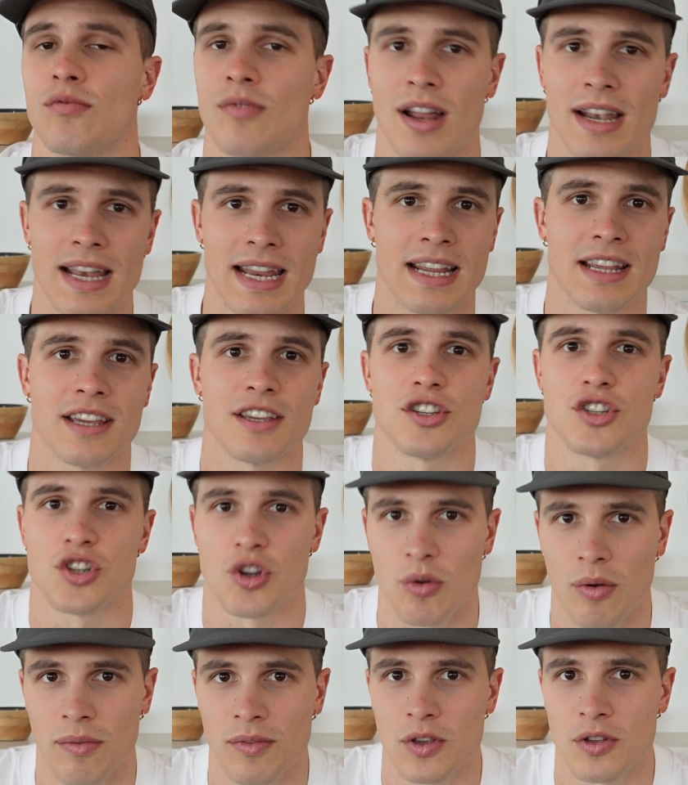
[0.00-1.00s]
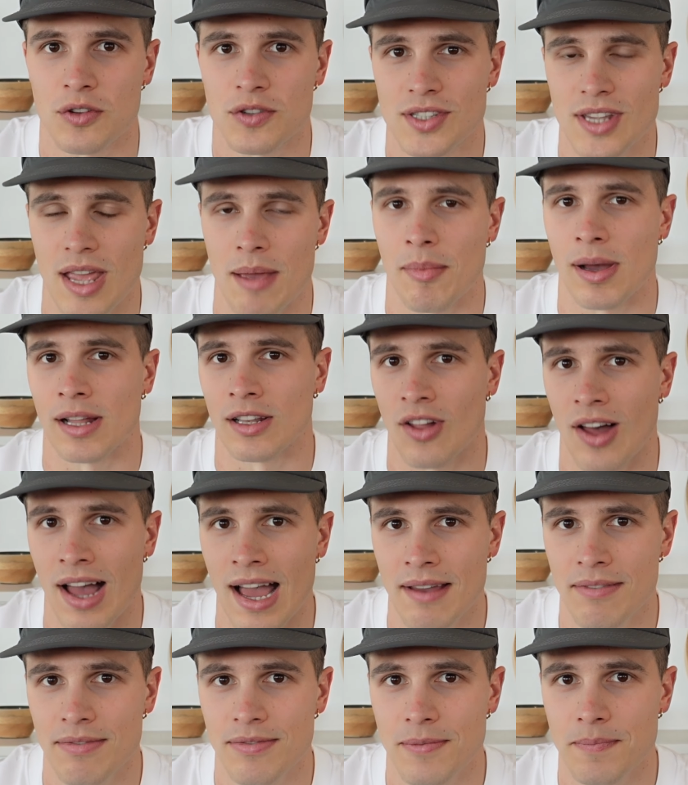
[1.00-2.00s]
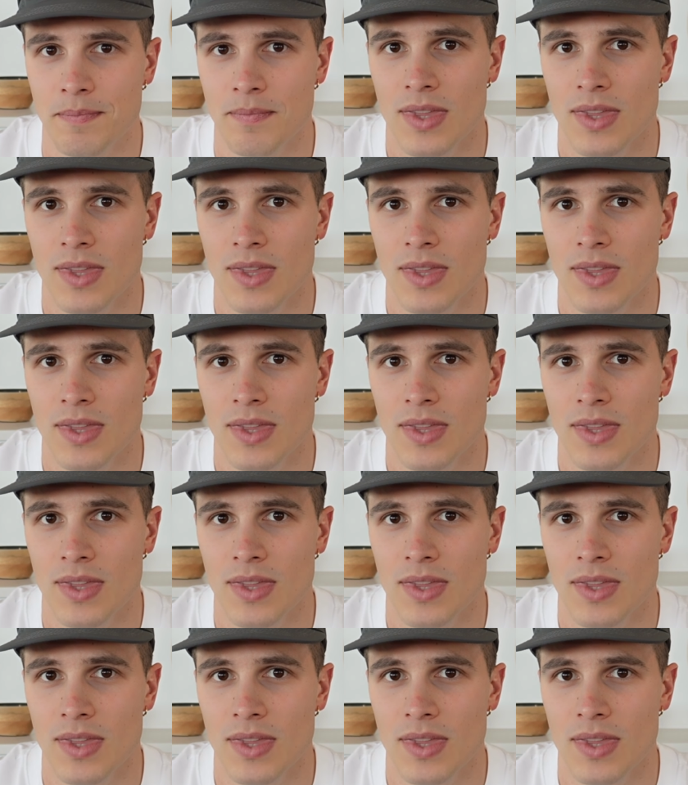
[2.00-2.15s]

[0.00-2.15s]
running, shoe reviews and my life.